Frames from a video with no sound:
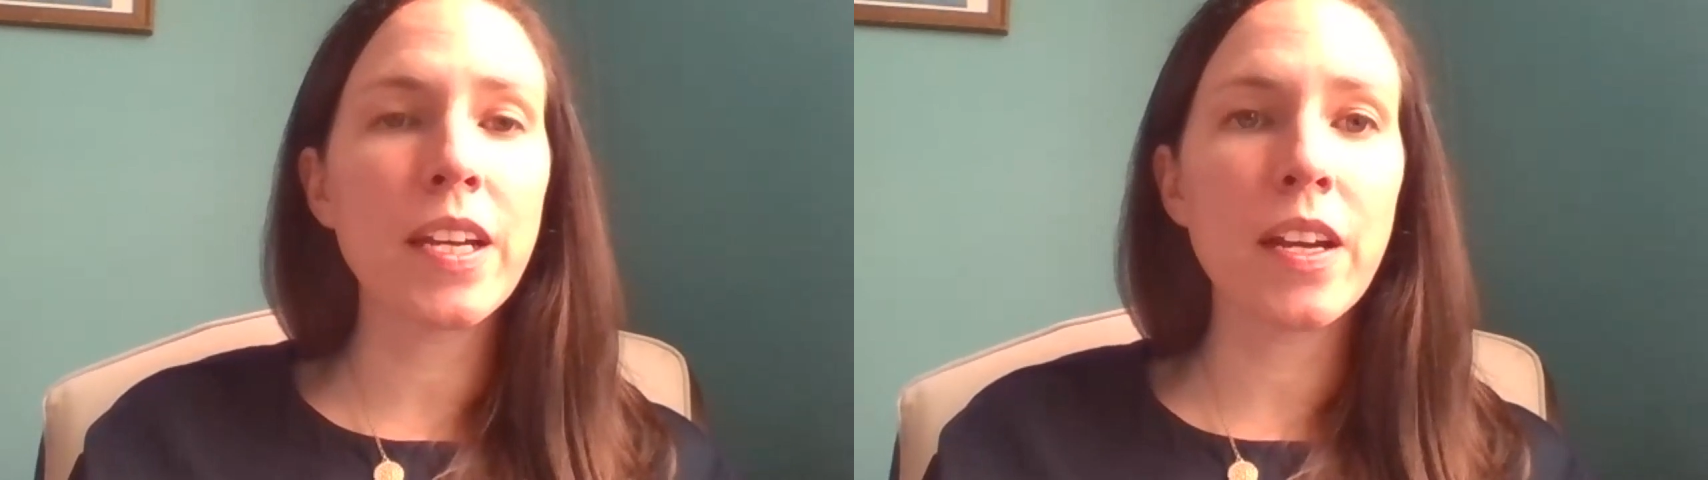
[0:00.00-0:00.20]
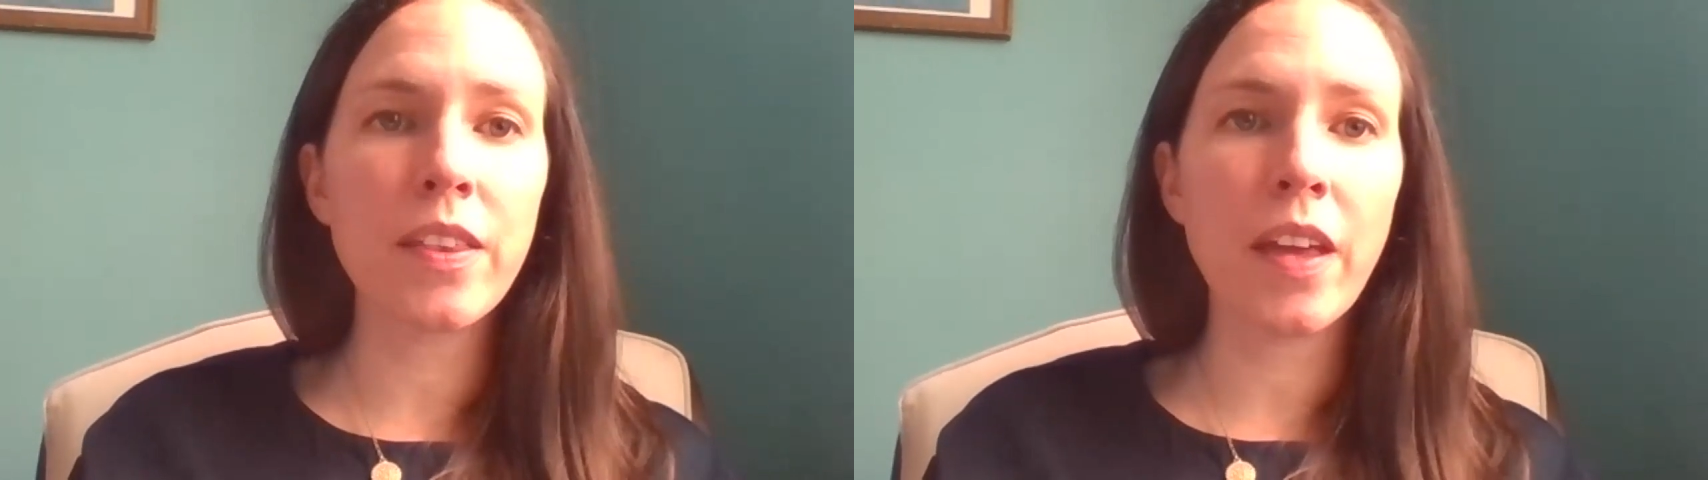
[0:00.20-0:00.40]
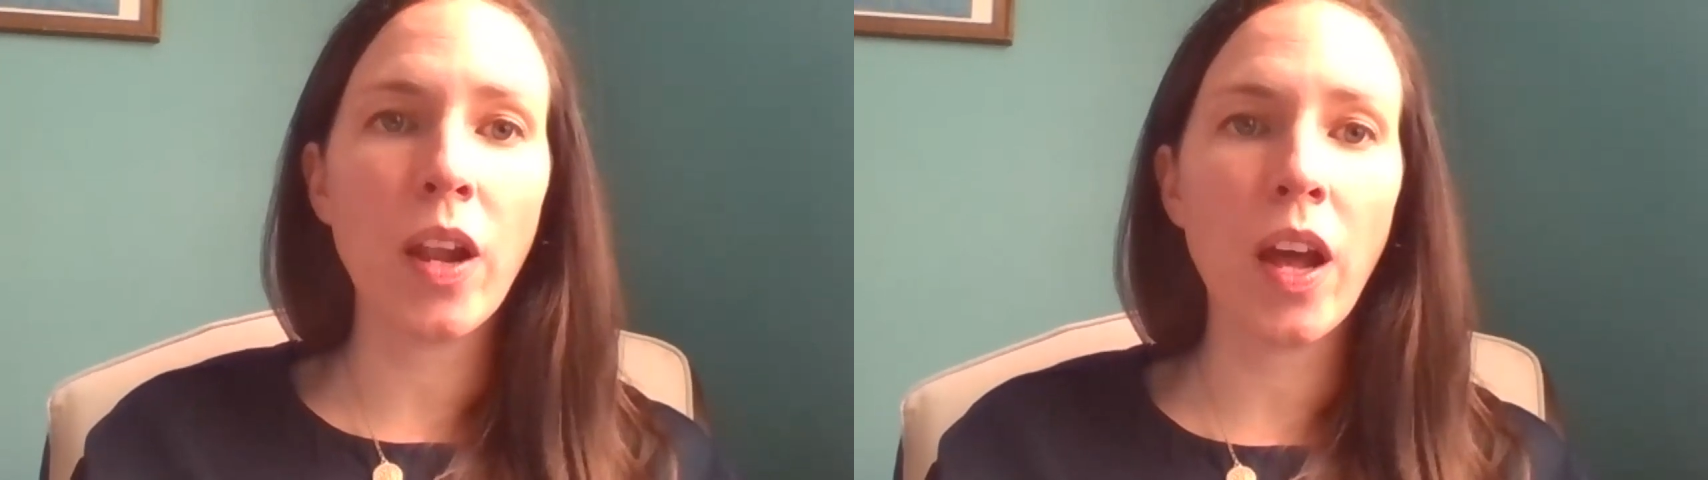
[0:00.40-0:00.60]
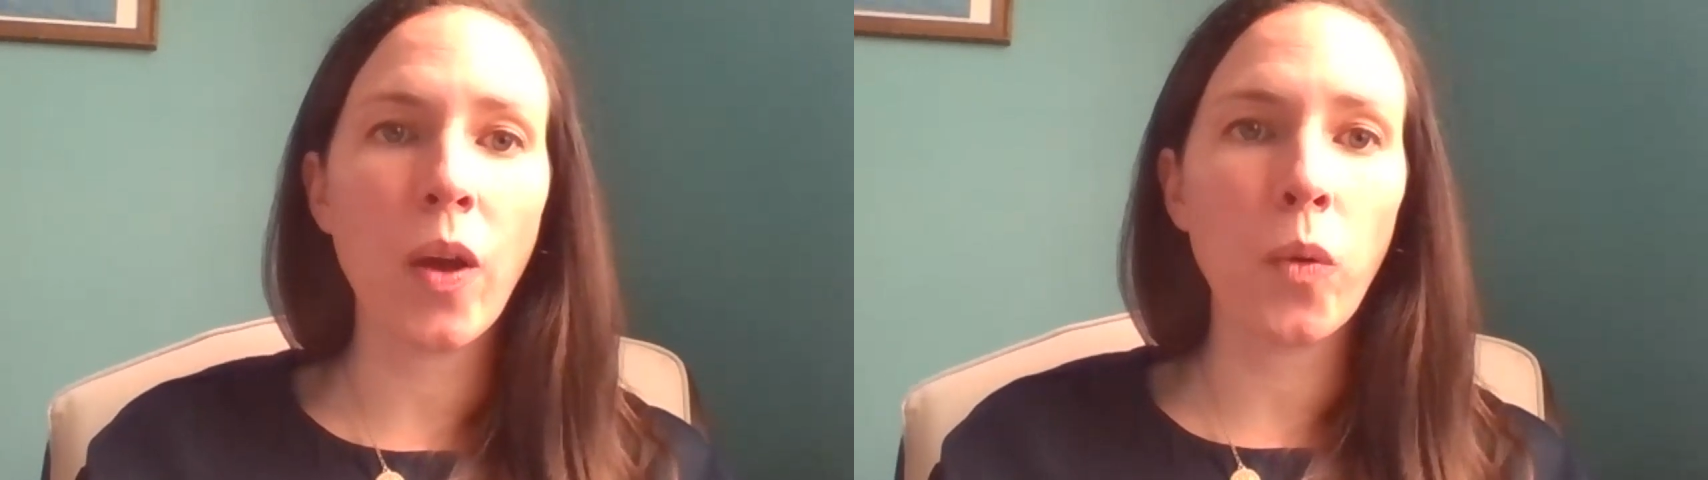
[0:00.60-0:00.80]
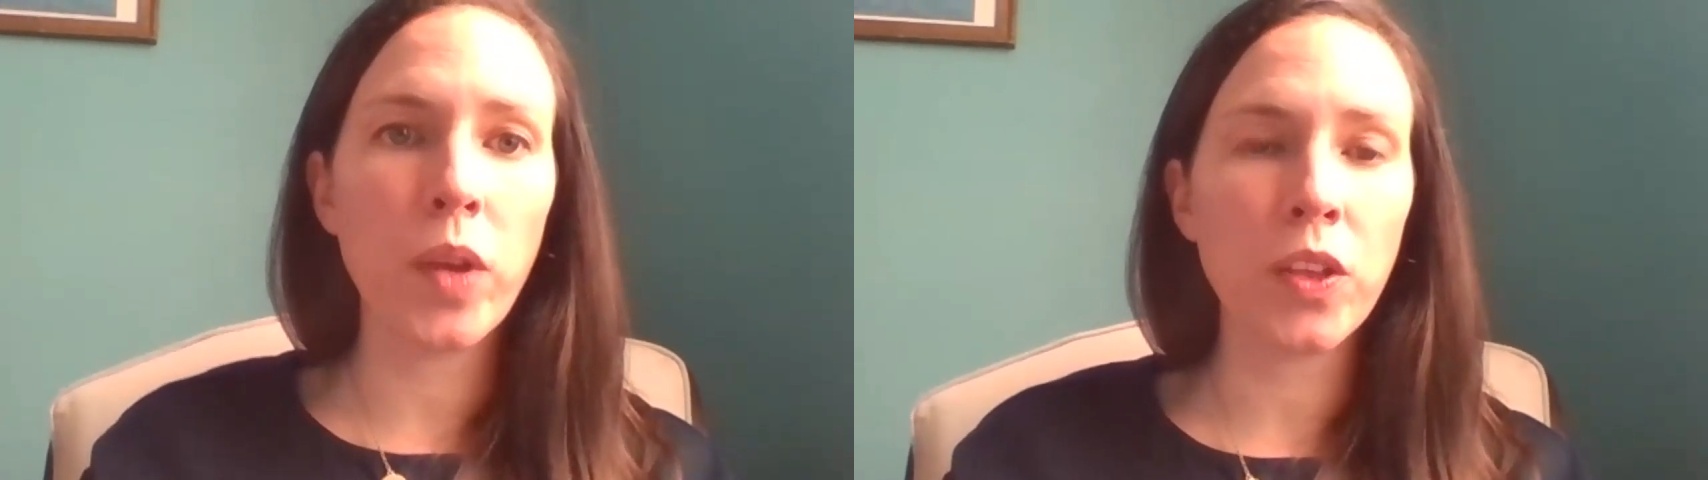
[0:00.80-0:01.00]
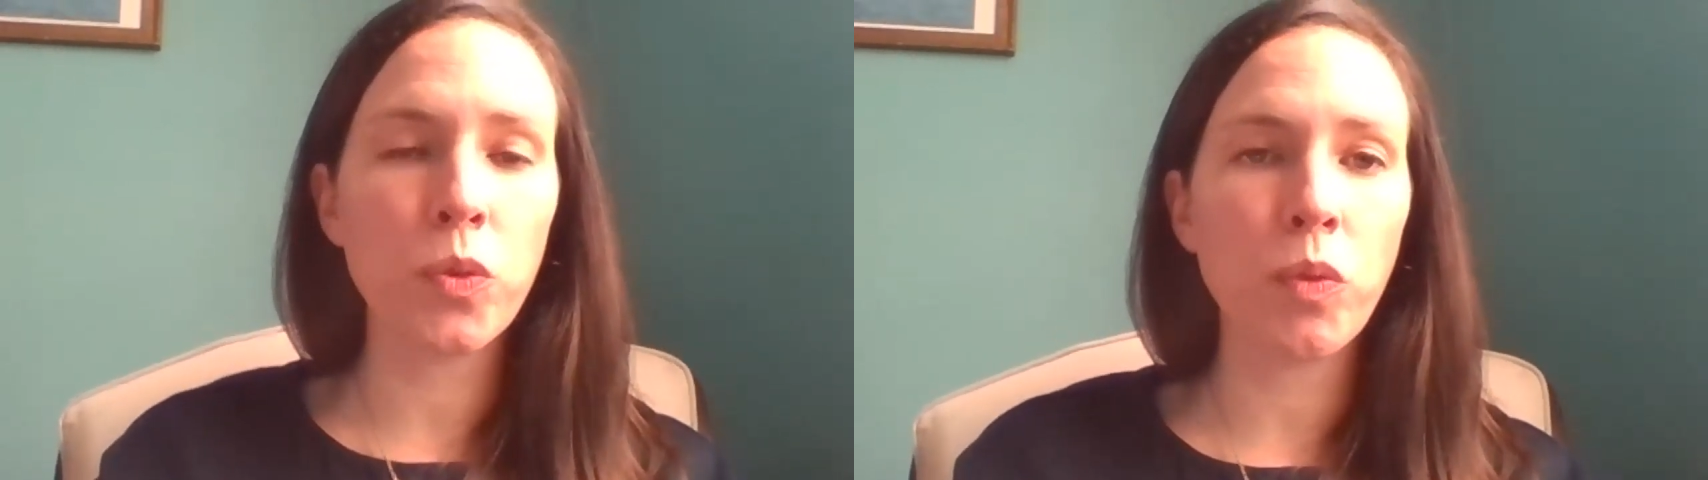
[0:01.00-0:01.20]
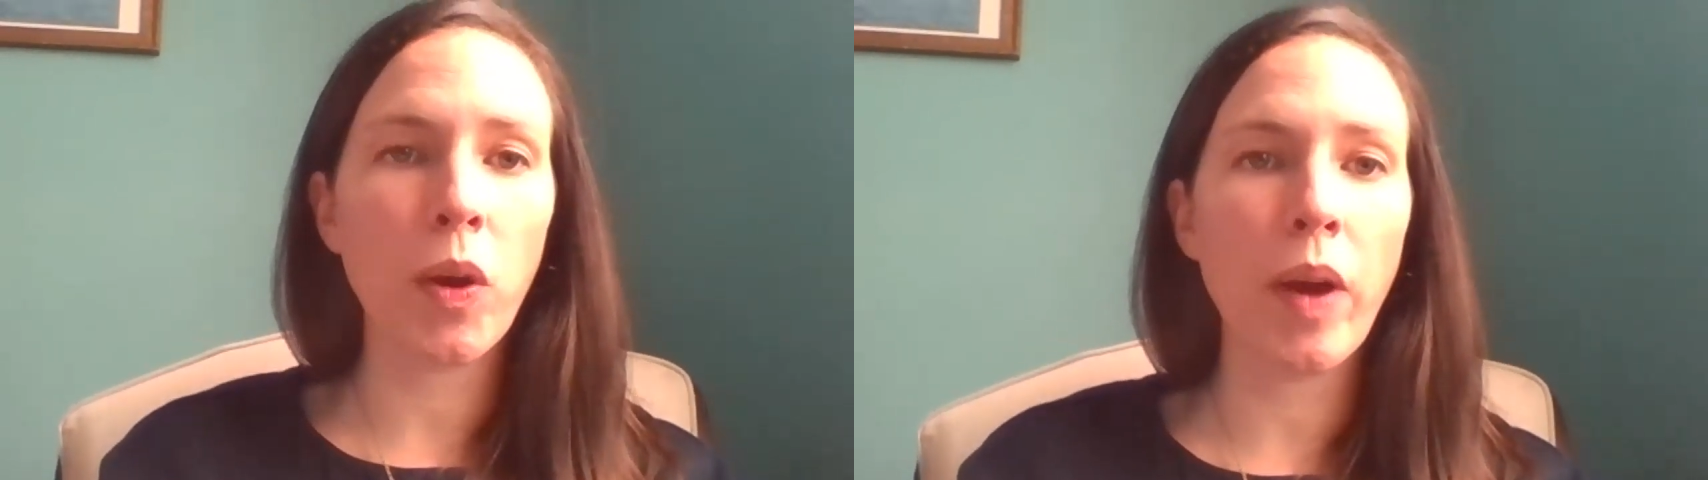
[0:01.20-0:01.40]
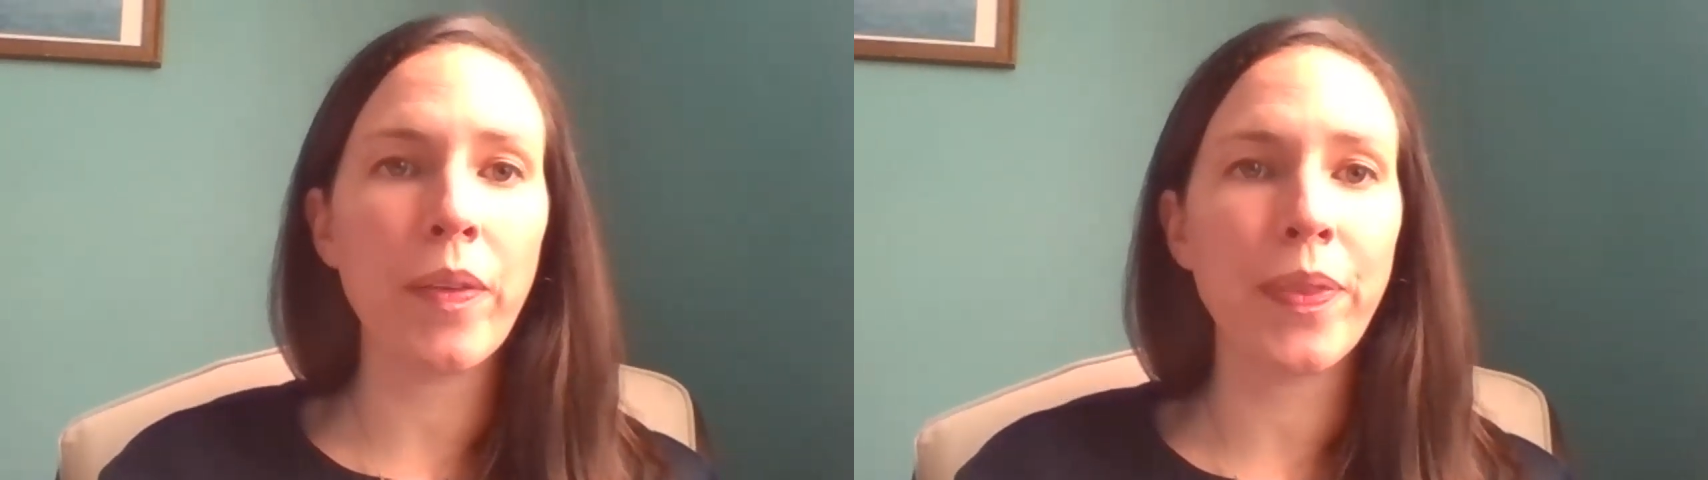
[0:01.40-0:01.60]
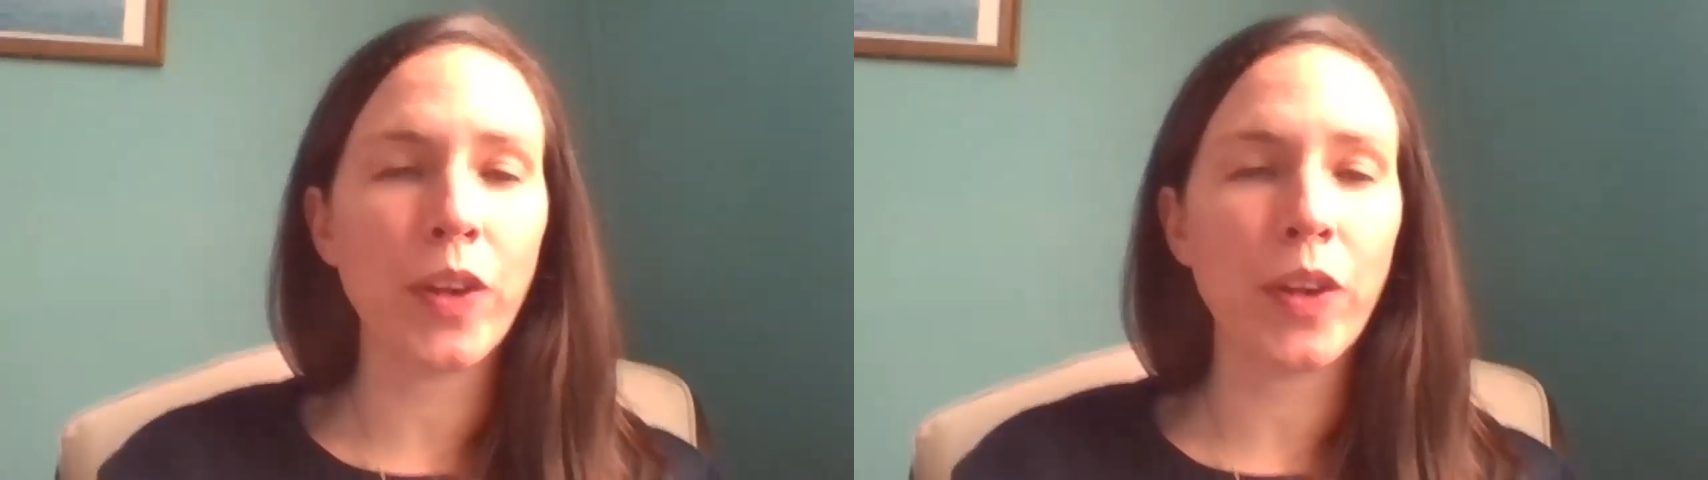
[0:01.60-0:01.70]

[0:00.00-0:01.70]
here that uh, we can throw out